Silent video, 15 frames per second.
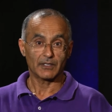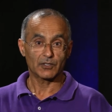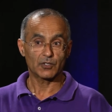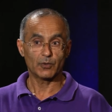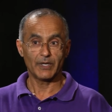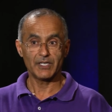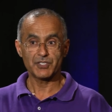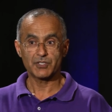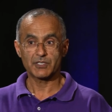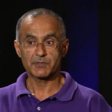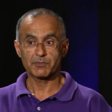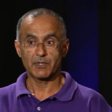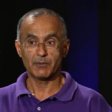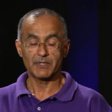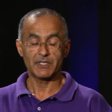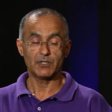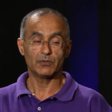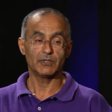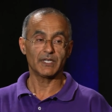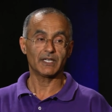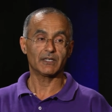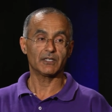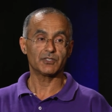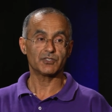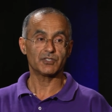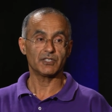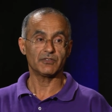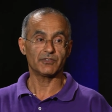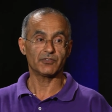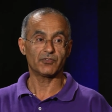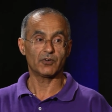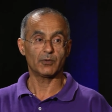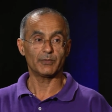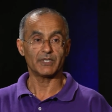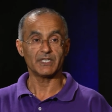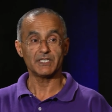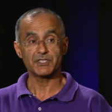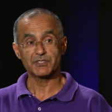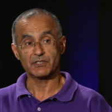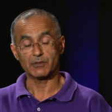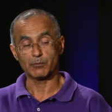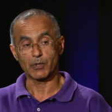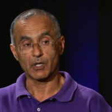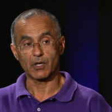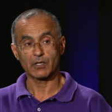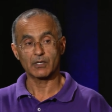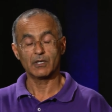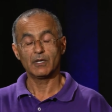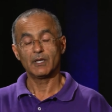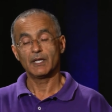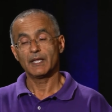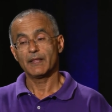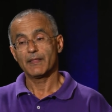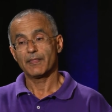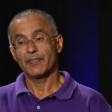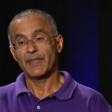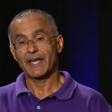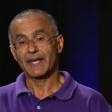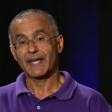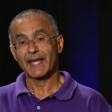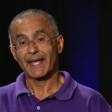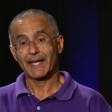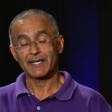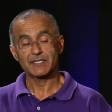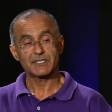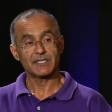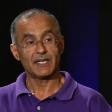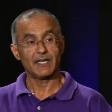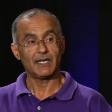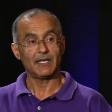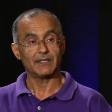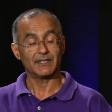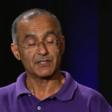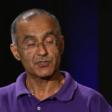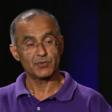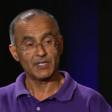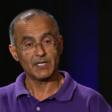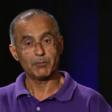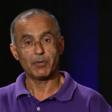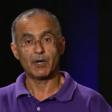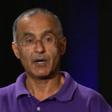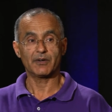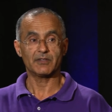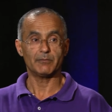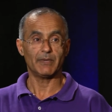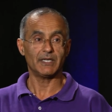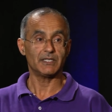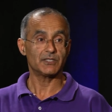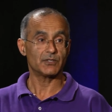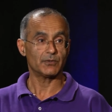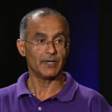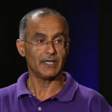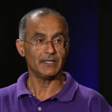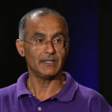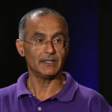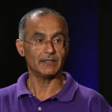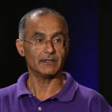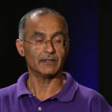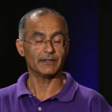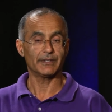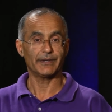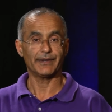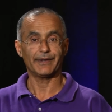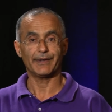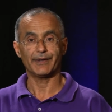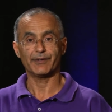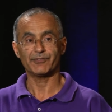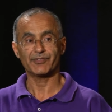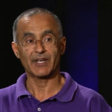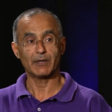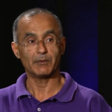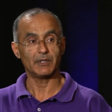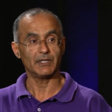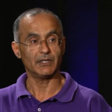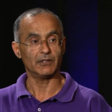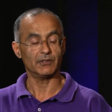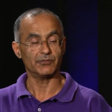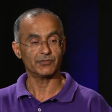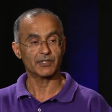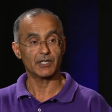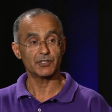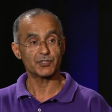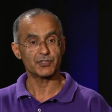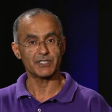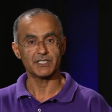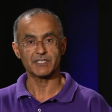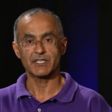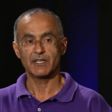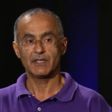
and Croatia is probably the only country of the former Eastern Bloc that has a, that is really a part of the Mediterranean uh, family of countries.